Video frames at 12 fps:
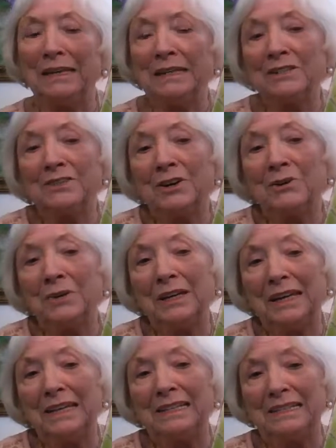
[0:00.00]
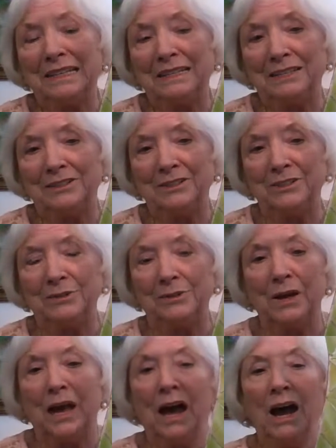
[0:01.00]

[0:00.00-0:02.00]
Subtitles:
And it's so easy to do.